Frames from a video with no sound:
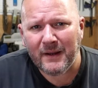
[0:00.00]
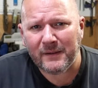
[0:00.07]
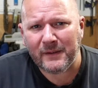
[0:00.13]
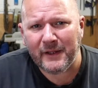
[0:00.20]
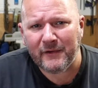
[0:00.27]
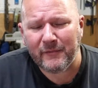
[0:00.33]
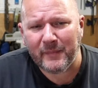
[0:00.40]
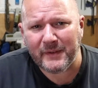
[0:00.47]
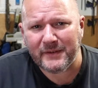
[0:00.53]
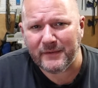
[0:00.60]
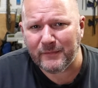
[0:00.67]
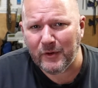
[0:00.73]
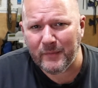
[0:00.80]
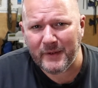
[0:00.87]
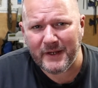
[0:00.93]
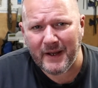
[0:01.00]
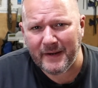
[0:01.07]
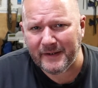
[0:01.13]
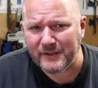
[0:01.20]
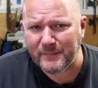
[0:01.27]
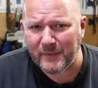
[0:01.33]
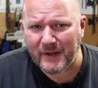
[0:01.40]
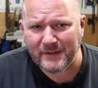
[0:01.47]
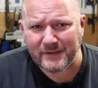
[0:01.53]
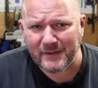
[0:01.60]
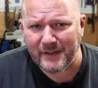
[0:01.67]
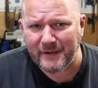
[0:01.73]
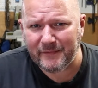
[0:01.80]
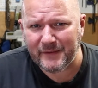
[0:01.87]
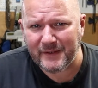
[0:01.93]
lift, but the Rubicon Express
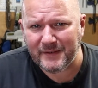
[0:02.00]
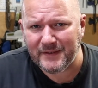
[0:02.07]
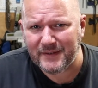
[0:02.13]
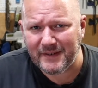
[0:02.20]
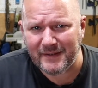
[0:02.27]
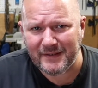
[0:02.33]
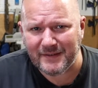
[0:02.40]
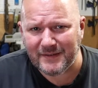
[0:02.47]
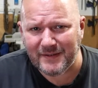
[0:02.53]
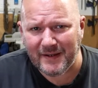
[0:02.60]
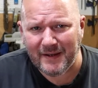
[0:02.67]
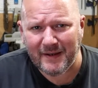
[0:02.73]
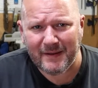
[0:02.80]
lift is